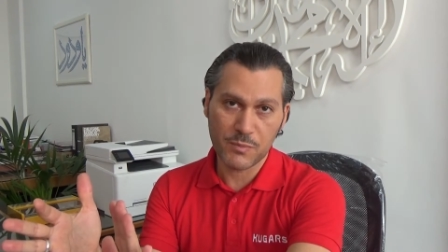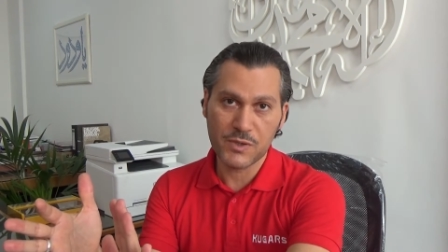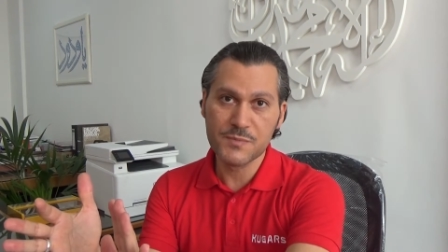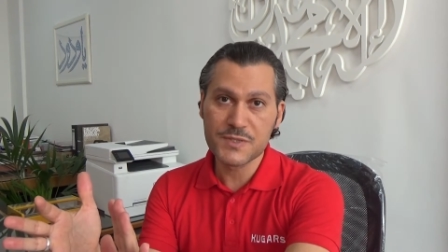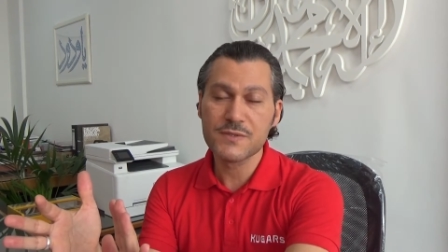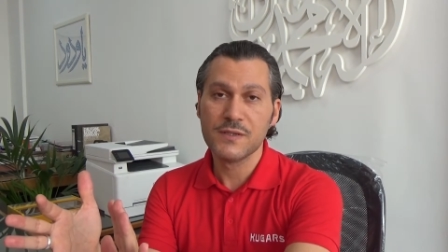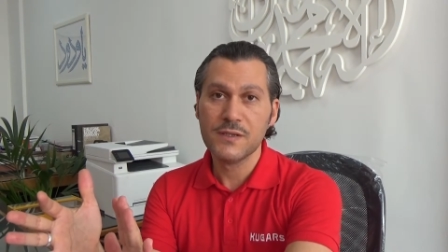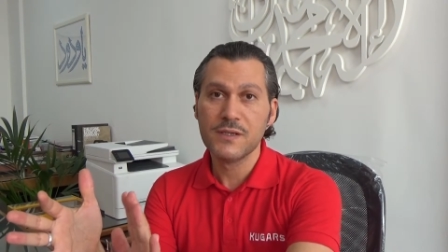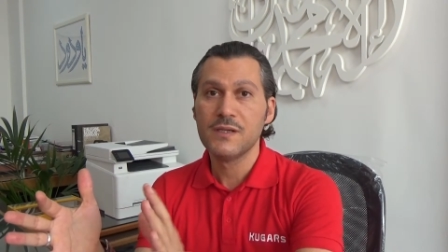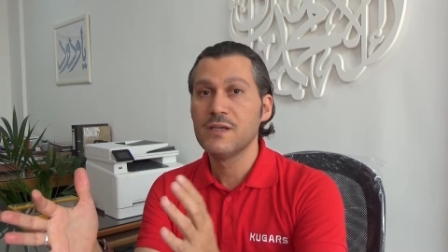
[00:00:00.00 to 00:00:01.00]
problems
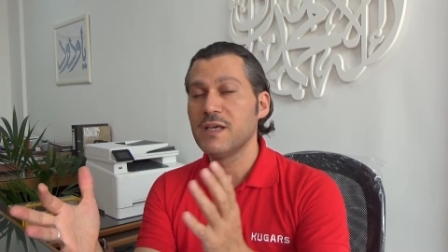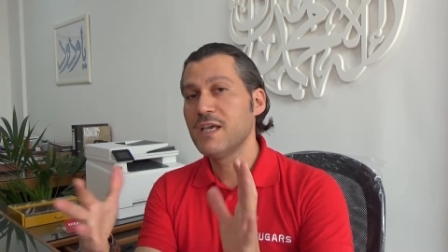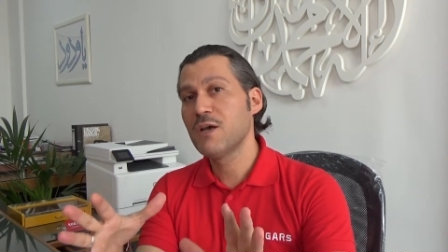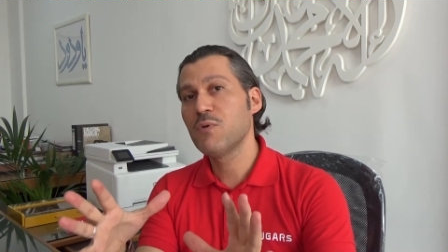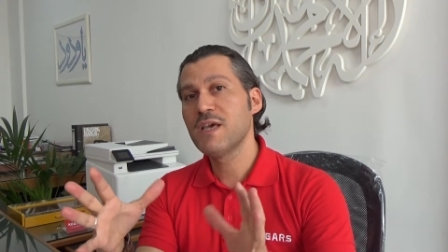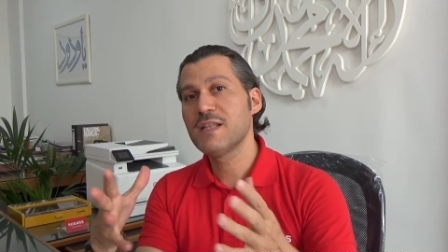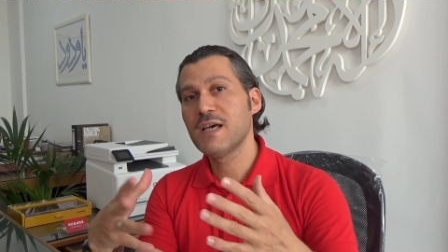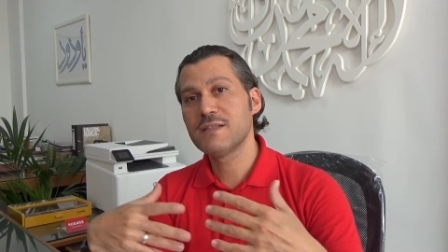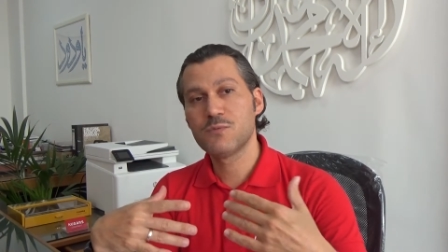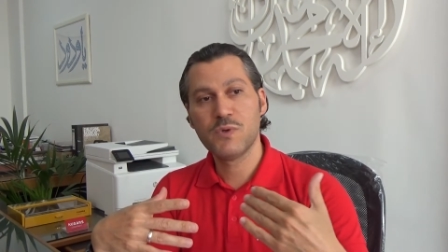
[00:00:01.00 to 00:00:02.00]
in a way
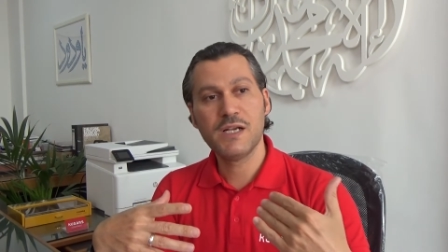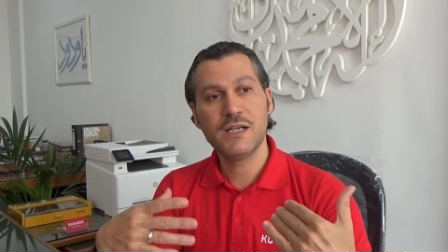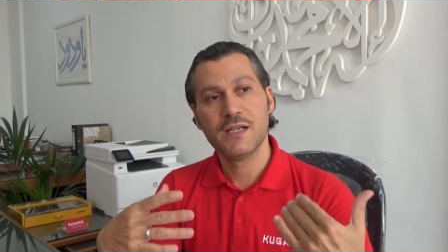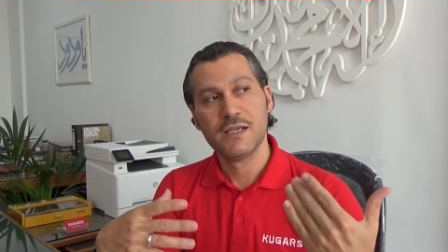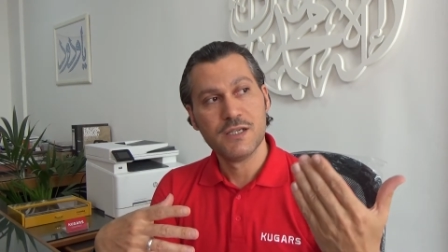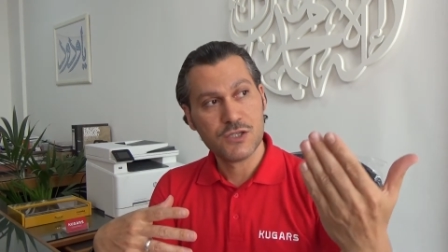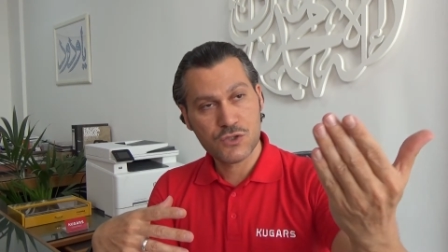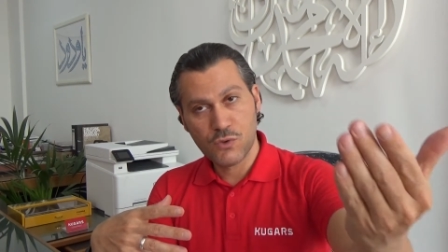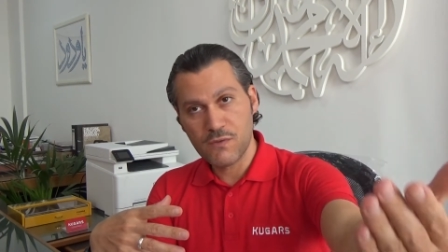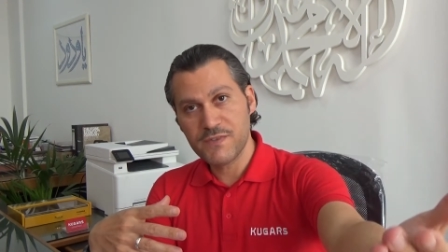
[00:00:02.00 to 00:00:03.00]
that will
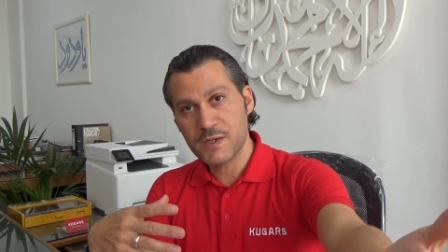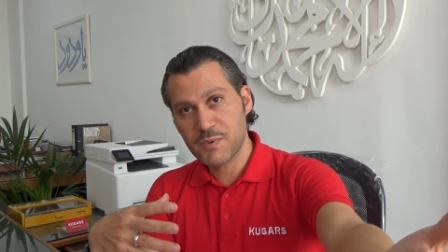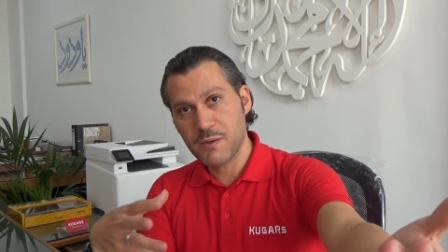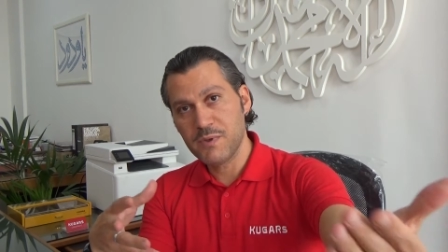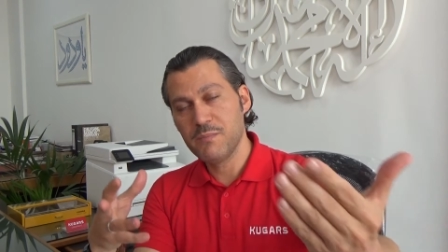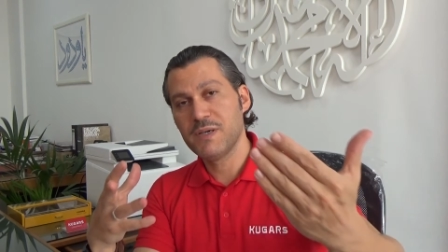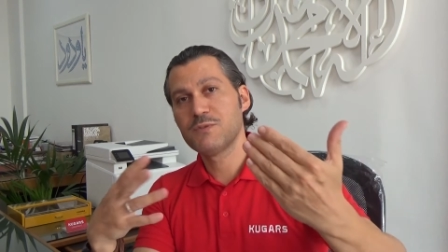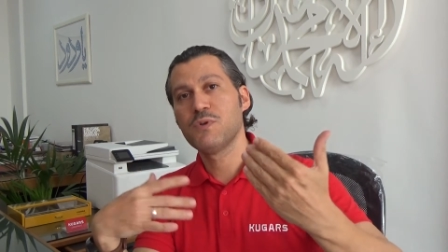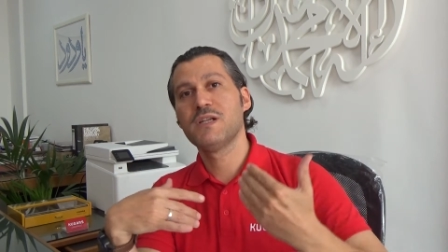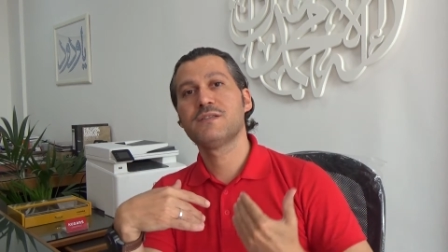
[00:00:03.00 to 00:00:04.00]
solve their problem
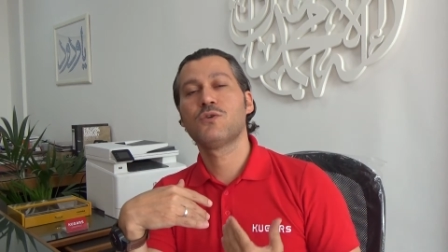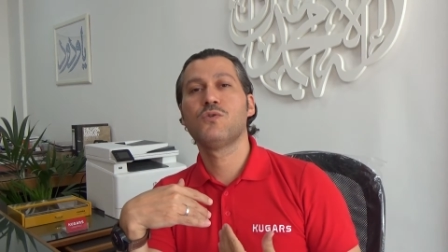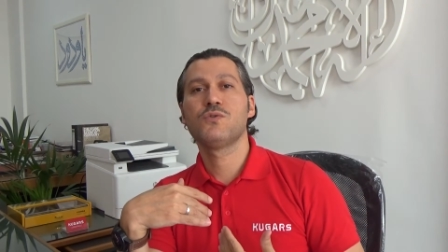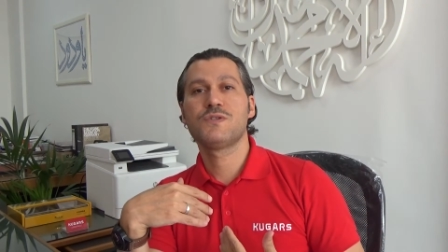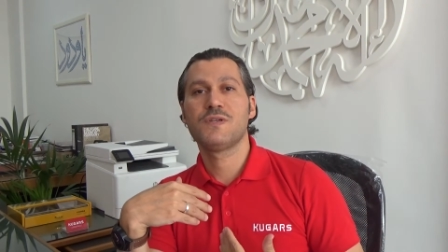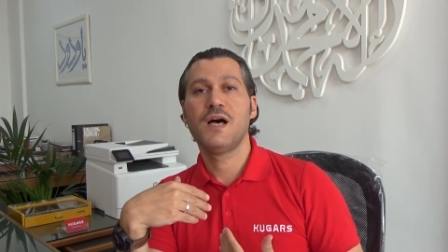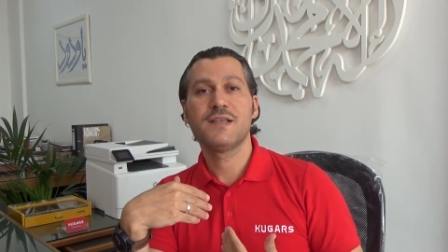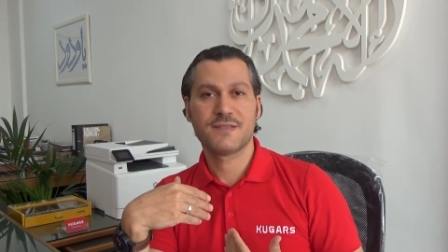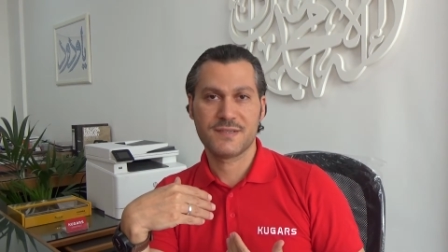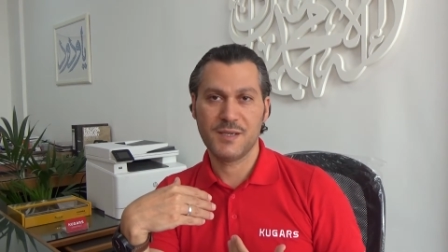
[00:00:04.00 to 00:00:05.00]
but will not cause
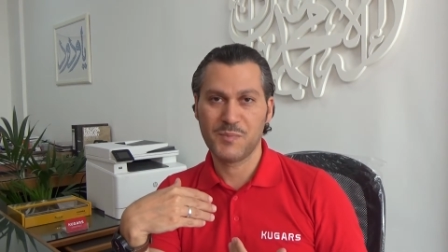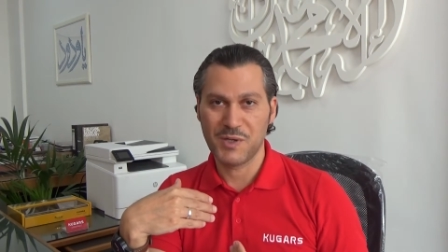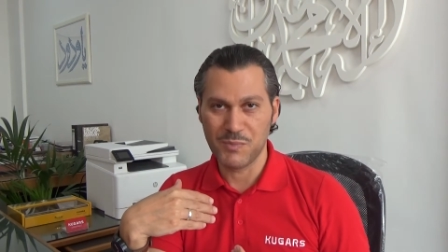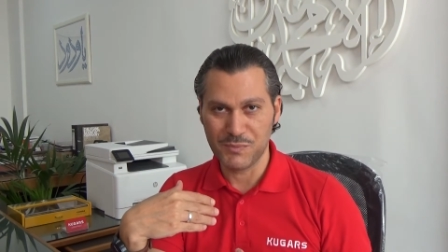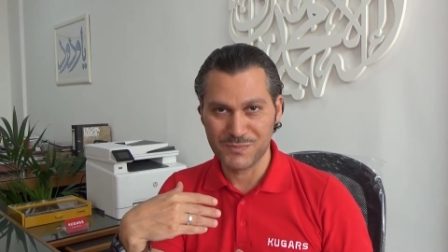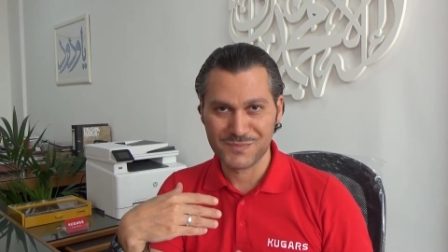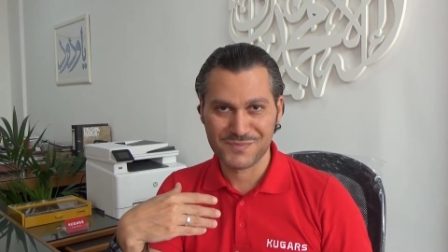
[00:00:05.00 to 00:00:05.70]
us a problem.